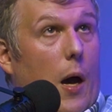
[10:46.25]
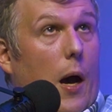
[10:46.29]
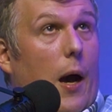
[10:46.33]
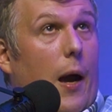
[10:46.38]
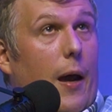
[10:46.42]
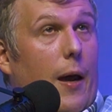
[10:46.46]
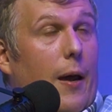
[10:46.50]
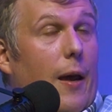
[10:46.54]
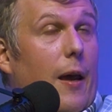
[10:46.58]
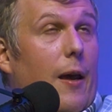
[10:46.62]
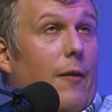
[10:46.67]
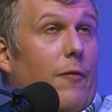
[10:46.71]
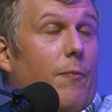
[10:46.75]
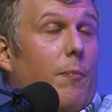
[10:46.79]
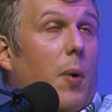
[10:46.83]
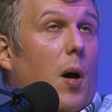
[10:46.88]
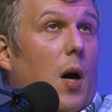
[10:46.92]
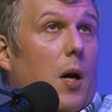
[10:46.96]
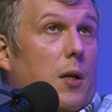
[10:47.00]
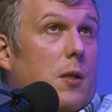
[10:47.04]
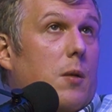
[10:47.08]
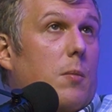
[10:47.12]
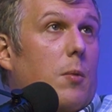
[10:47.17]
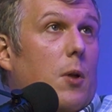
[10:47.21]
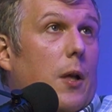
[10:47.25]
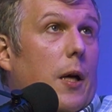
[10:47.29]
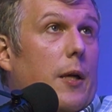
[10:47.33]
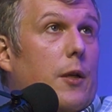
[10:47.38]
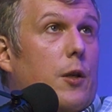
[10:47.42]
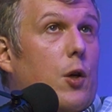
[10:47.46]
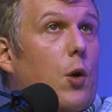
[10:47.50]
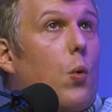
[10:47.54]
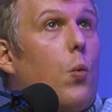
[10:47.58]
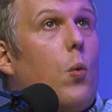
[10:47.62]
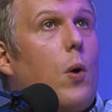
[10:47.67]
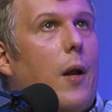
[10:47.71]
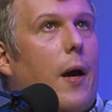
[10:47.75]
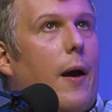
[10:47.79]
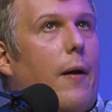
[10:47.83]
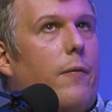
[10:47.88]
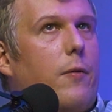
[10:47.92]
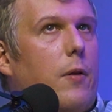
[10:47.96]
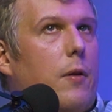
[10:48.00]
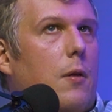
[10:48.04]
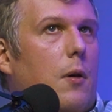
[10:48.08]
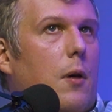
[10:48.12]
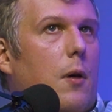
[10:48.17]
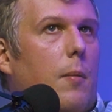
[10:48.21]
if possible, I don't want to have
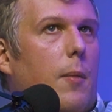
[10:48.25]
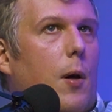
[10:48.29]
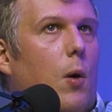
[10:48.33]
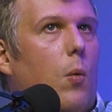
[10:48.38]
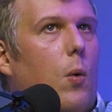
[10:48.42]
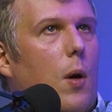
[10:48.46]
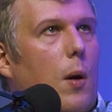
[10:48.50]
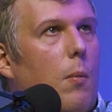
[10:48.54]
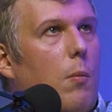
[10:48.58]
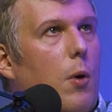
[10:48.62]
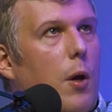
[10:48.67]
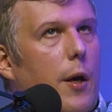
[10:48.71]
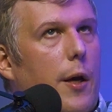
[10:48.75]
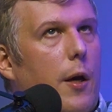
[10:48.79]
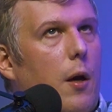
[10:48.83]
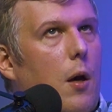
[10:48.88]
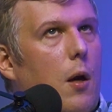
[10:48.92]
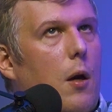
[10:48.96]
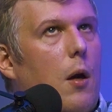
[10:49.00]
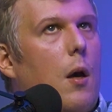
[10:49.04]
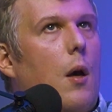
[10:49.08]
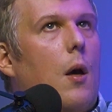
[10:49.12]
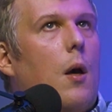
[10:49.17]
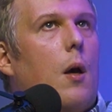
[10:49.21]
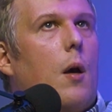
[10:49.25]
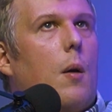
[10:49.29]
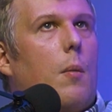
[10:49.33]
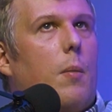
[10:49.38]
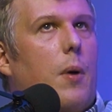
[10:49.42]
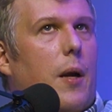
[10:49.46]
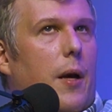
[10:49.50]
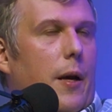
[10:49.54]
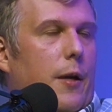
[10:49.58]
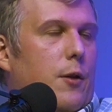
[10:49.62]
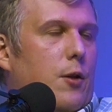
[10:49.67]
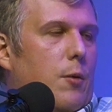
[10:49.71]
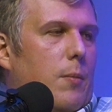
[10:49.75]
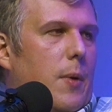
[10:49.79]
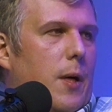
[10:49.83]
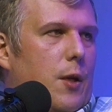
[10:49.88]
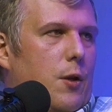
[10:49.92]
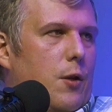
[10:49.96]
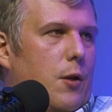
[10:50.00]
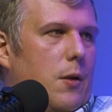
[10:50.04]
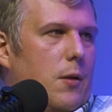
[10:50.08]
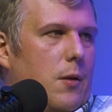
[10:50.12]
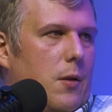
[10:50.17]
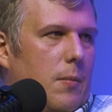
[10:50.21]
to think about what I'm running on. But as you
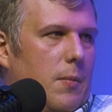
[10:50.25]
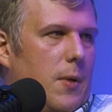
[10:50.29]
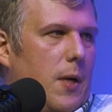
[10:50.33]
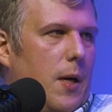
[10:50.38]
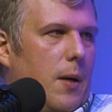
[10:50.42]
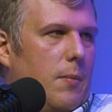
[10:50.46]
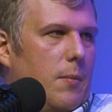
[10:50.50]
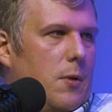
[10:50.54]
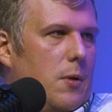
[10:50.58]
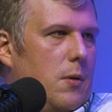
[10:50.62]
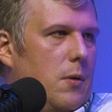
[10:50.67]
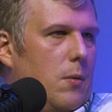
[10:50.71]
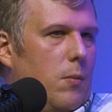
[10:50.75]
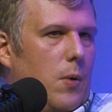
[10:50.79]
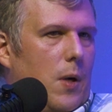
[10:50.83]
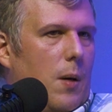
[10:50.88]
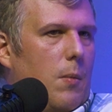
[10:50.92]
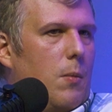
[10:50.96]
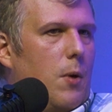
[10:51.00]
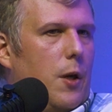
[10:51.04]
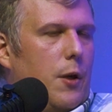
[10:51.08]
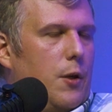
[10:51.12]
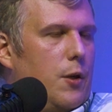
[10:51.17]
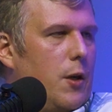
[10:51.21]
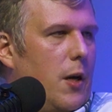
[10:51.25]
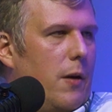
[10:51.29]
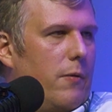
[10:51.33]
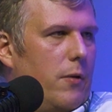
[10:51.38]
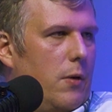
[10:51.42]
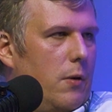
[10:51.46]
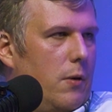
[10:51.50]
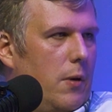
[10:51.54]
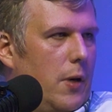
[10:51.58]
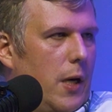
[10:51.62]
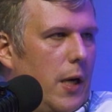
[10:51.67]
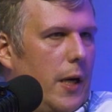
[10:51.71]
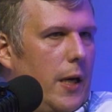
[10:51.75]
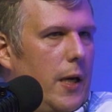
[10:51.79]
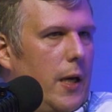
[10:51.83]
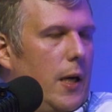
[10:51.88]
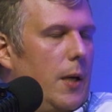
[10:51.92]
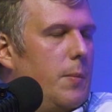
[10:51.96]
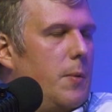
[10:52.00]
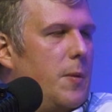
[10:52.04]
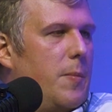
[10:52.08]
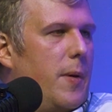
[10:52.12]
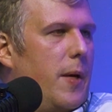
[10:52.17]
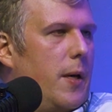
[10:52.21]
mentioned, sometimes when I'm running Java and I need
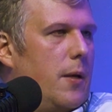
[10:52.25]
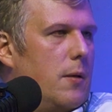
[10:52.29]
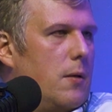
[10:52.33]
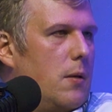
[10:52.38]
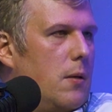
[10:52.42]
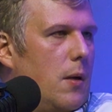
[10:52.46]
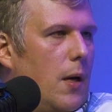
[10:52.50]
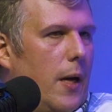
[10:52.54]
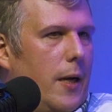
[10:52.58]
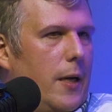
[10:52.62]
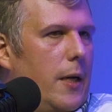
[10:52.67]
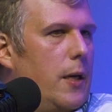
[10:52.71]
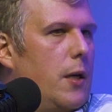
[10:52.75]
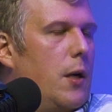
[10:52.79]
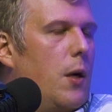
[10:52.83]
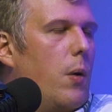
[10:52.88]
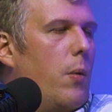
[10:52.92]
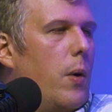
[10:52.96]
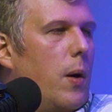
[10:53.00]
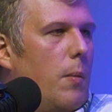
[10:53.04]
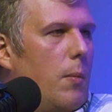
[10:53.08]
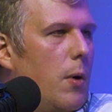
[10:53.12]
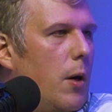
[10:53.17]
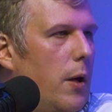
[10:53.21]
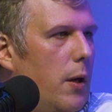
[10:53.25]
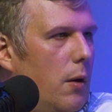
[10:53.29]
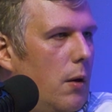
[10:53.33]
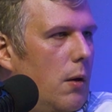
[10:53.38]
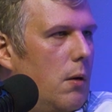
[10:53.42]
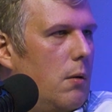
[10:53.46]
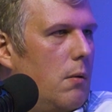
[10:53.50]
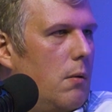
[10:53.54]
heap space, I need to know what I'm running on,